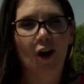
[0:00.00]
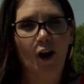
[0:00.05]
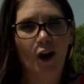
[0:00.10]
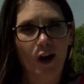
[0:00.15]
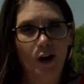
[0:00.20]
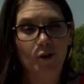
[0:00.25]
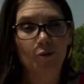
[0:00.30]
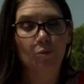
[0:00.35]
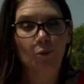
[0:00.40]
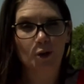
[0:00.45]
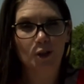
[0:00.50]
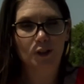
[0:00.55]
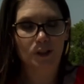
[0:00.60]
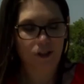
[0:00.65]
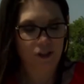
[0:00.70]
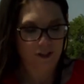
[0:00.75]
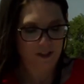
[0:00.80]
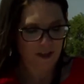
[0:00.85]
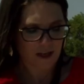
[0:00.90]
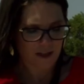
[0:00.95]

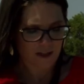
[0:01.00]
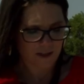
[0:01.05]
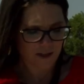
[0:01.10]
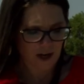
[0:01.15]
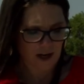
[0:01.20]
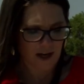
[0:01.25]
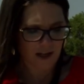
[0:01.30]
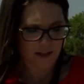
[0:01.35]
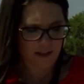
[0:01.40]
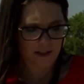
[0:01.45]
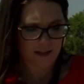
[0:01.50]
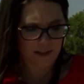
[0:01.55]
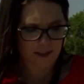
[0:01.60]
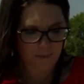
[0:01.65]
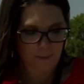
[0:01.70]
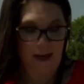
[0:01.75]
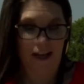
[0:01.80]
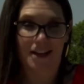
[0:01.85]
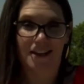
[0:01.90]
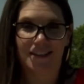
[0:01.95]

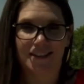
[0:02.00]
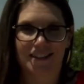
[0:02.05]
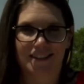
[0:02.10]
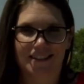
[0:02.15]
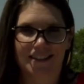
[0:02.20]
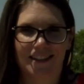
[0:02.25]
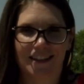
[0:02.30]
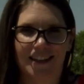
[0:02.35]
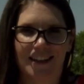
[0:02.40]
artworks.space